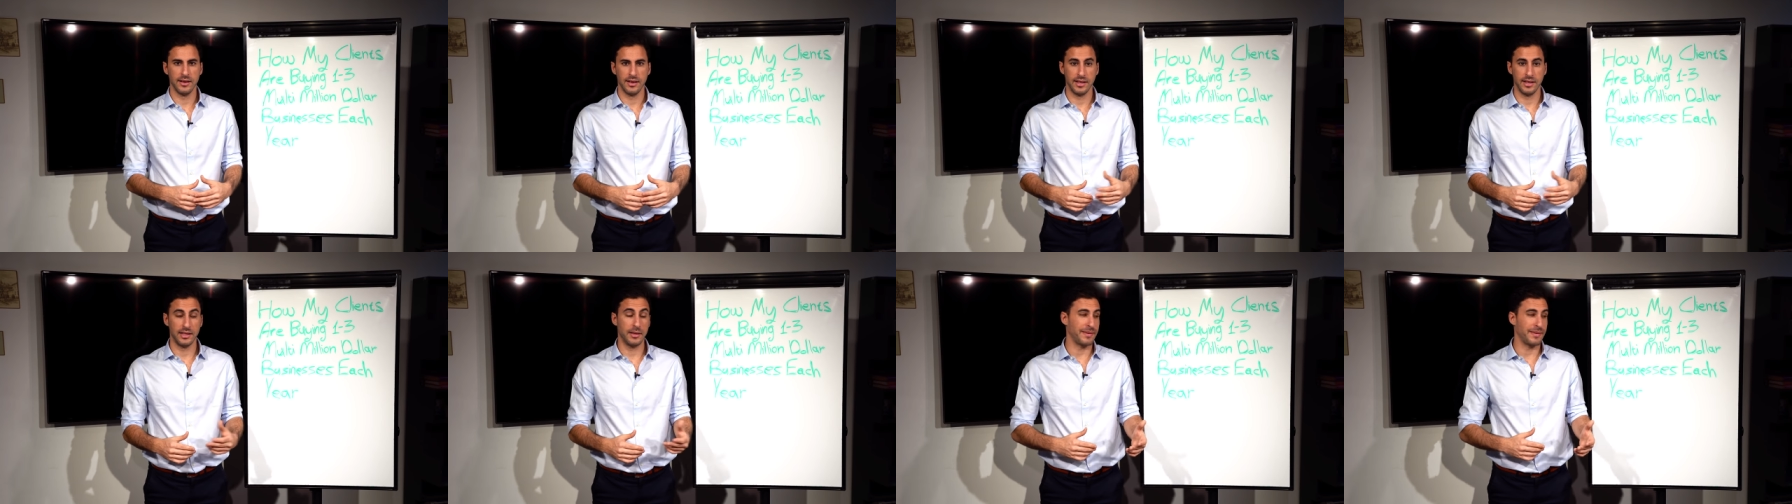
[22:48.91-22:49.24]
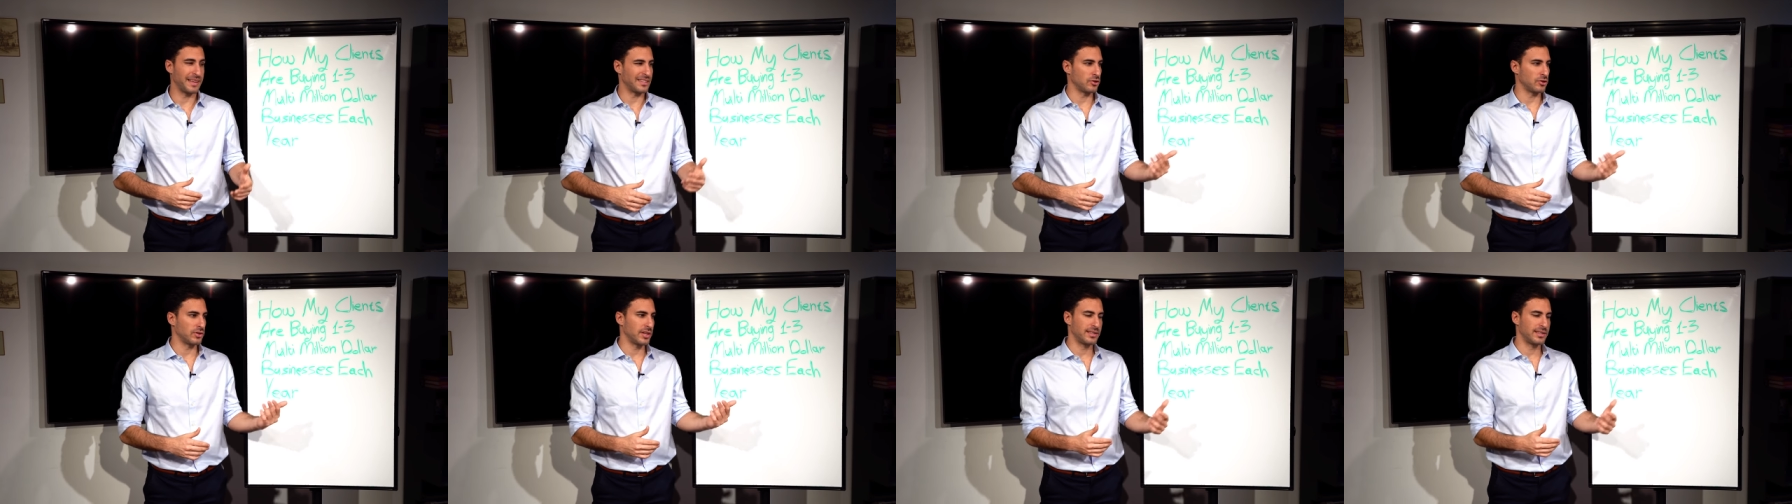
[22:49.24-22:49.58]
It
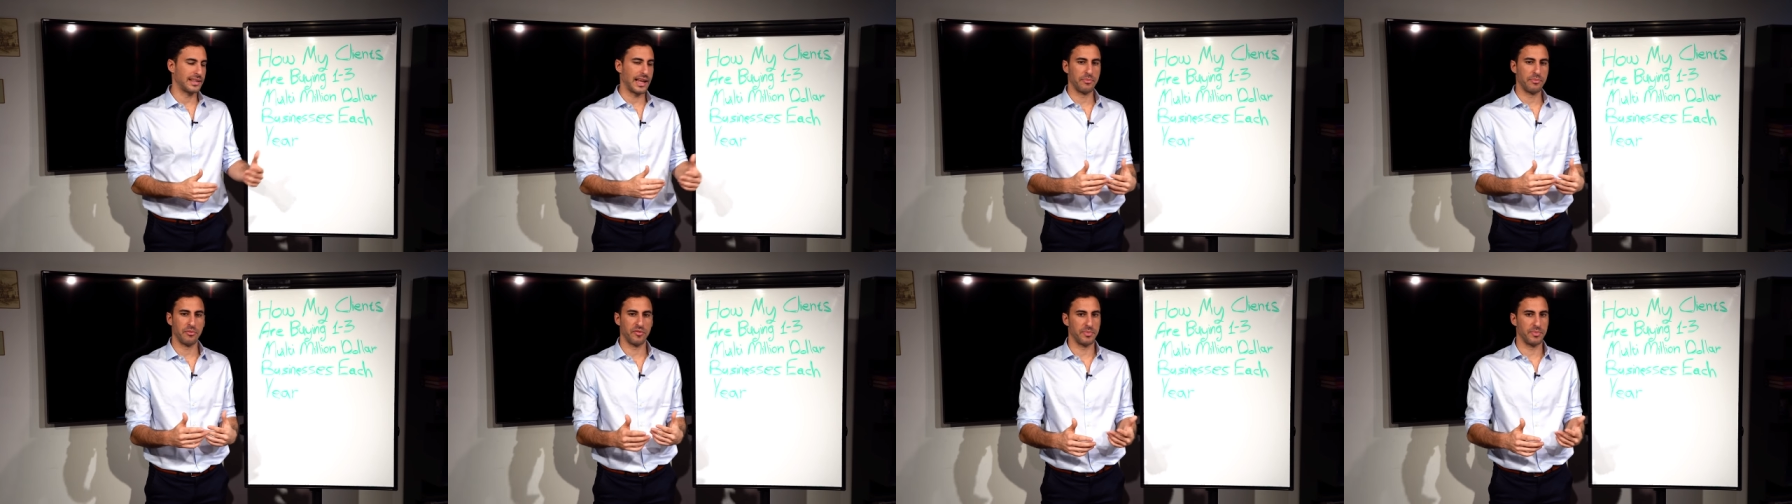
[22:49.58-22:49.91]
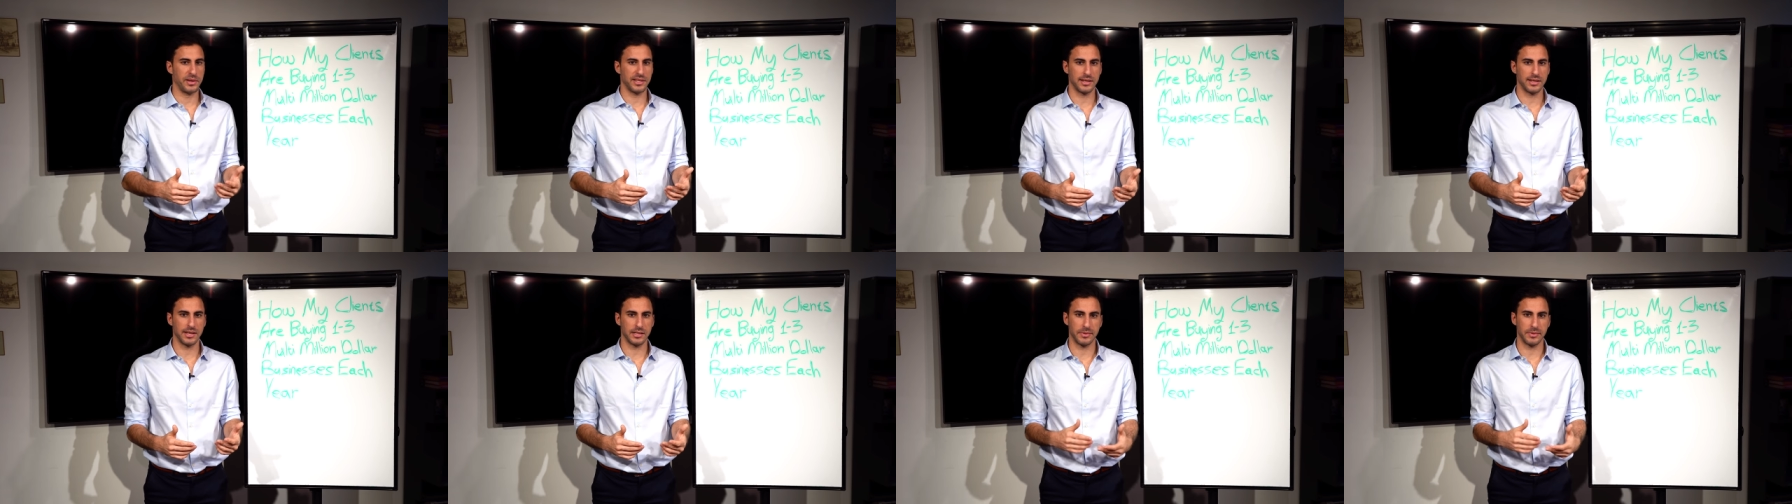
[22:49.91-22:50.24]
depends on this type of
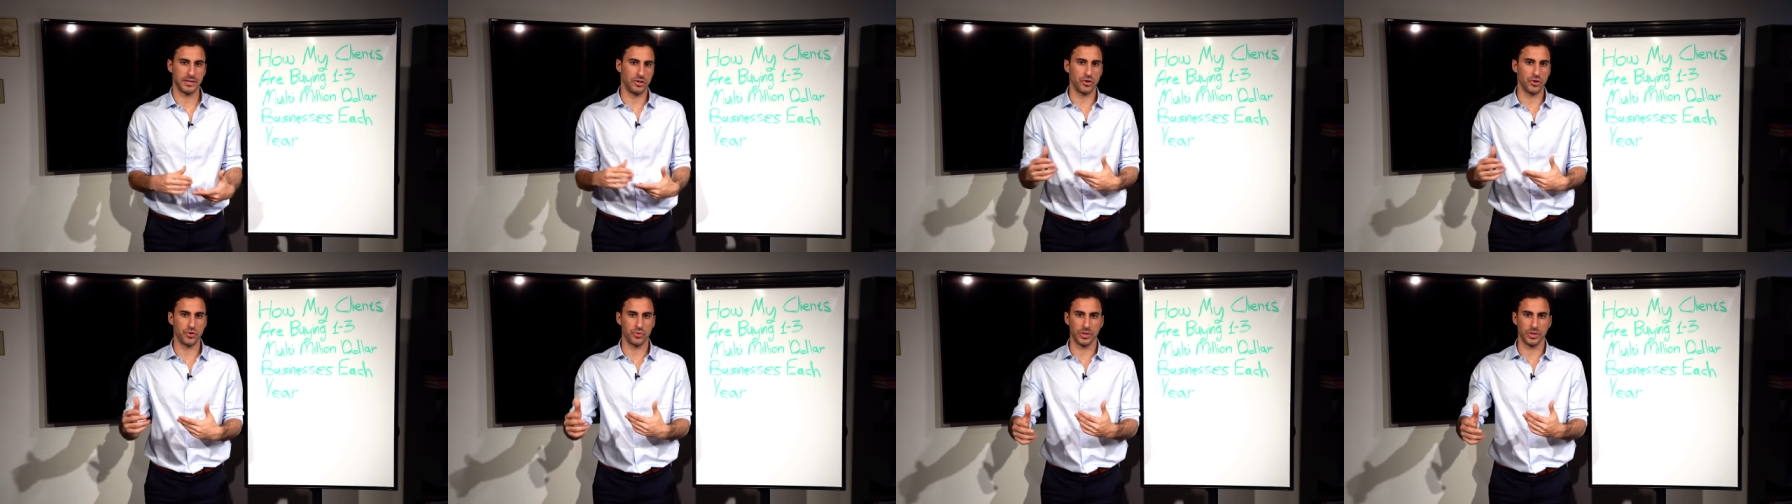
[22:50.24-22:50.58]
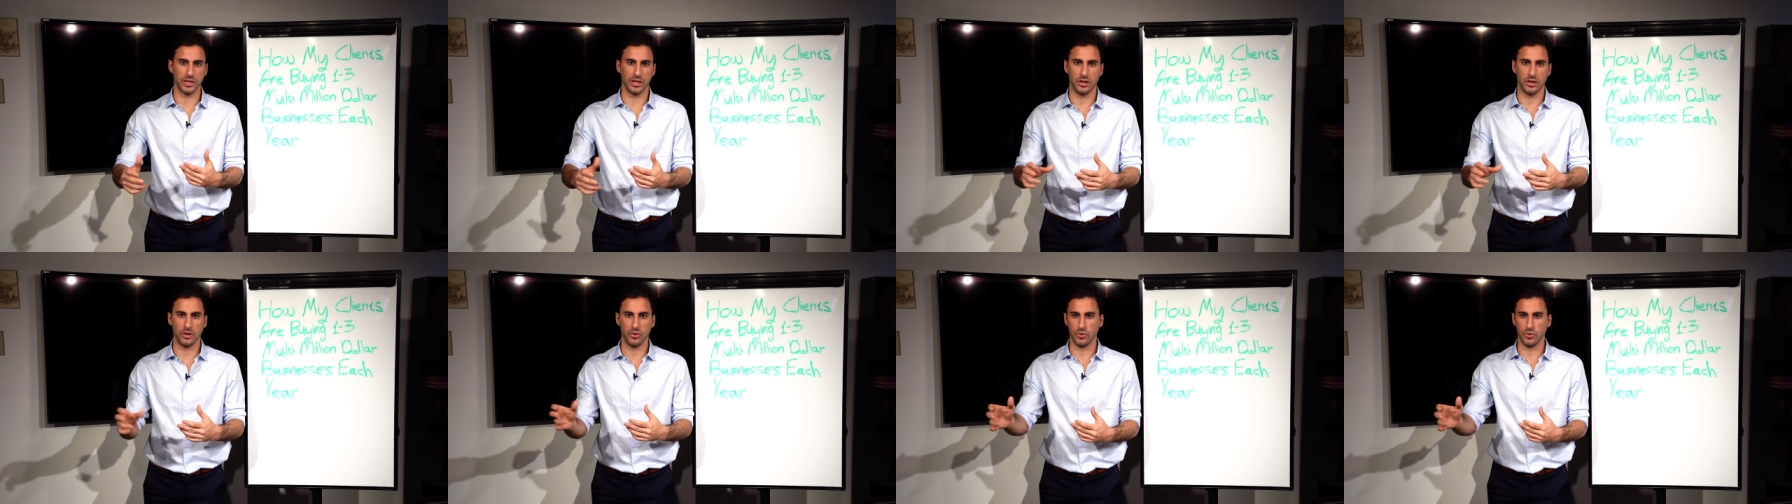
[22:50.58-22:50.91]
business, but
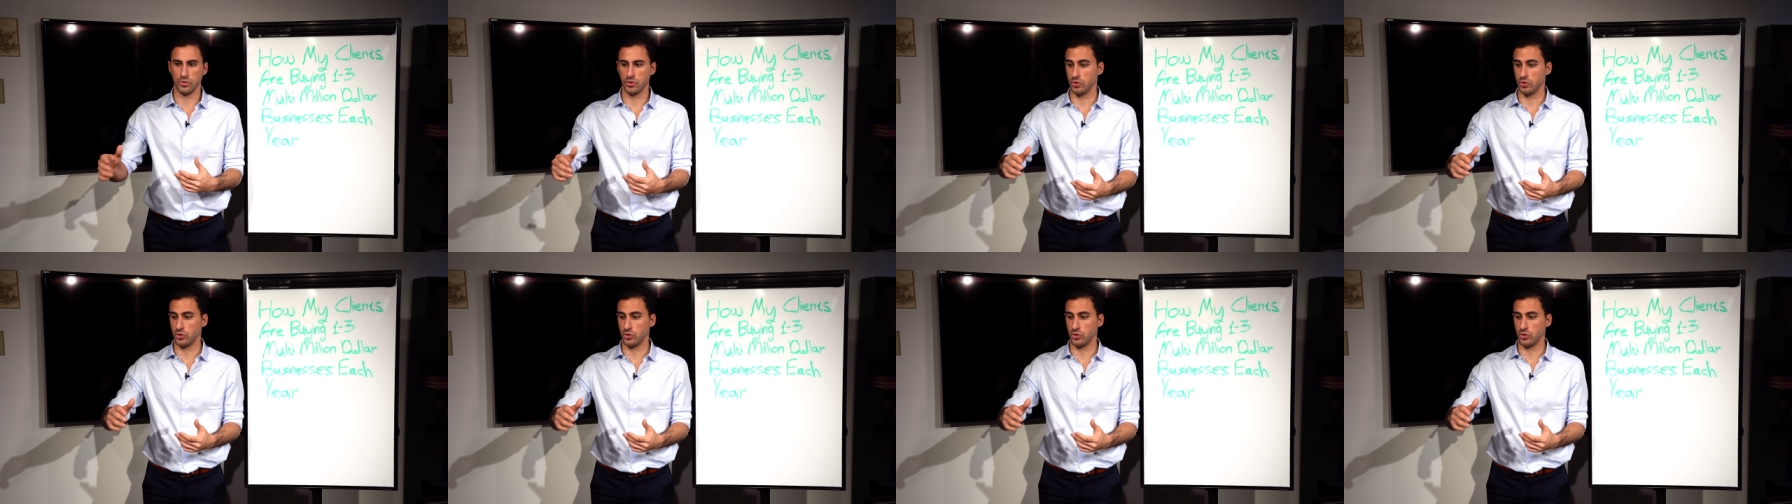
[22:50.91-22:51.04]
usually you